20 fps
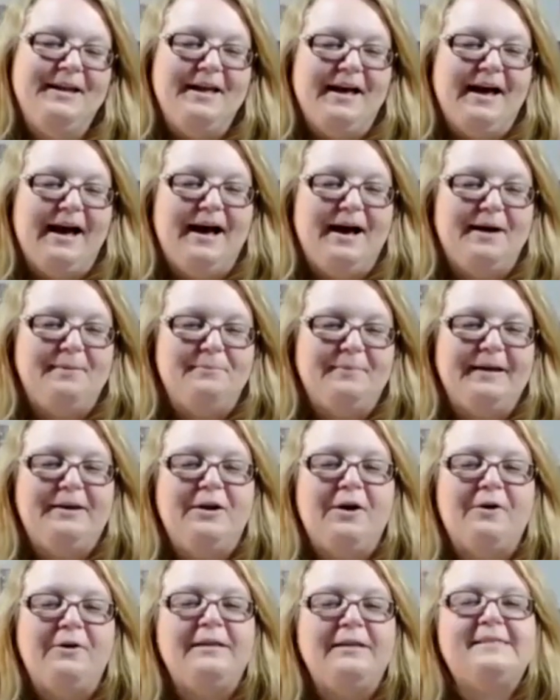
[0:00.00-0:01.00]
But
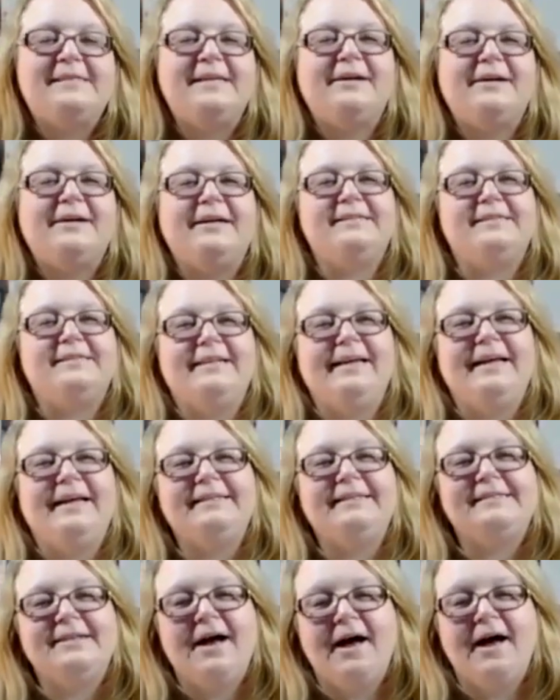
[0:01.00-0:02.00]
no, seriously,
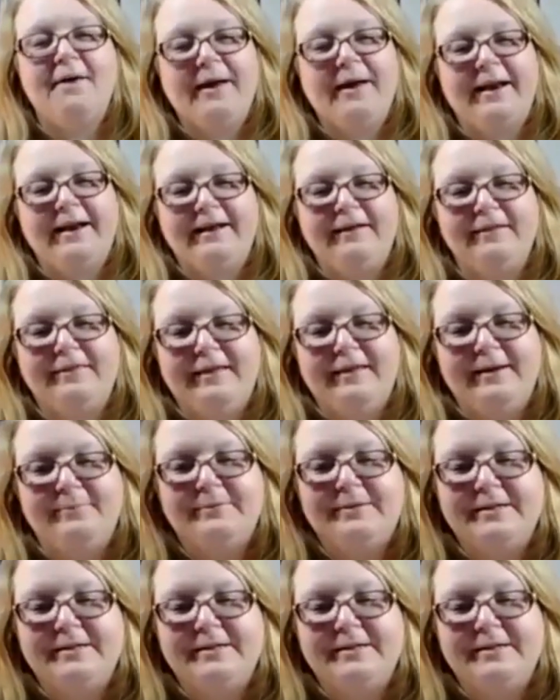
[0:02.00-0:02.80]
it's not wedding themed.